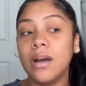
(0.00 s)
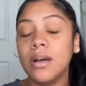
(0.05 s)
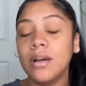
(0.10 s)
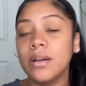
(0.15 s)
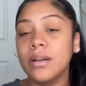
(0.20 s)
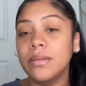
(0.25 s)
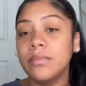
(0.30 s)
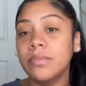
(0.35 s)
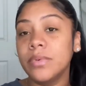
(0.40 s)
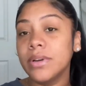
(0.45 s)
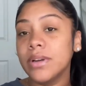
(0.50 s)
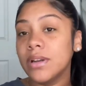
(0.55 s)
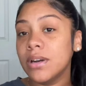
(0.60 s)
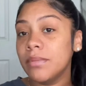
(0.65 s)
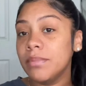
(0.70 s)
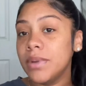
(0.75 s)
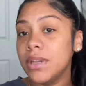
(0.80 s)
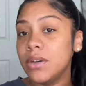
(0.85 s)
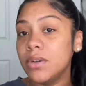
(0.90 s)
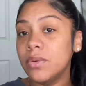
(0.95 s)
um, we're gonna
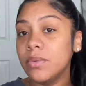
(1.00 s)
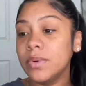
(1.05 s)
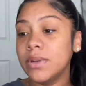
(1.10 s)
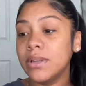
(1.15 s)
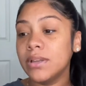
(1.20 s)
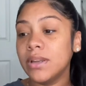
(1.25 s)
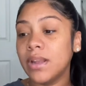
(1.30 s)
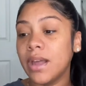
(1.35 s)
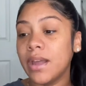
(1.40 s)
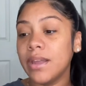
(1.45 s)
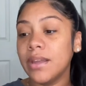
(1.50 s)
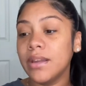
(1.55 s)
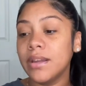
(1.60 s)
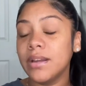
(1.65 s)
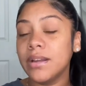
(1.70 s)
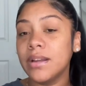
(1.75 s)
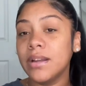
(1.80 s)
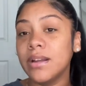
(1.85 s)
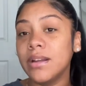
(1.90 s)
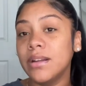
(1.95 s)
be doing
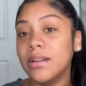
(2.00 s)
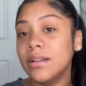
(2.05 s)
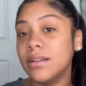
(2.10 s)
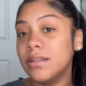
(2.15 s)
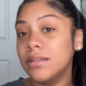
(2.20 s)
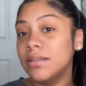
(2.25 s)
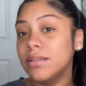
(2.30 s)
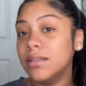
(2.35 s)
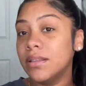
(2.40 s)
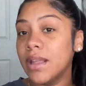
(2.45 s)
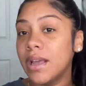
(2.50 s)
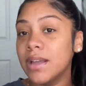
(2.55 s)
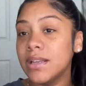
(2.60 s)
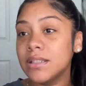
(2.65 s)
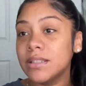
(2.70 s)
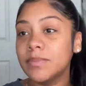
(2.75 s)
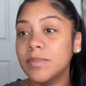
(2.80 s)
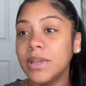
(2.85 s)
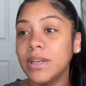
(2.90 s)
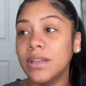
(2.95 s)
like a
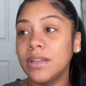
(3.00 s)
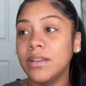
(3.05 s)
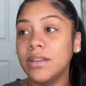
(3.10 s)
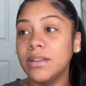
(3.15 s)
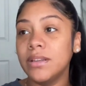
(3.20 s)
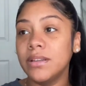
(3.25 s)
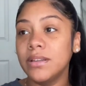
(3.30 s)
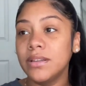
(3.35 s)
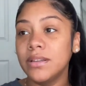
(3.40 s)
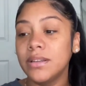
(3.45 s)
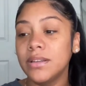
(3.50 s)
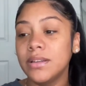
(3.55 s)
last minute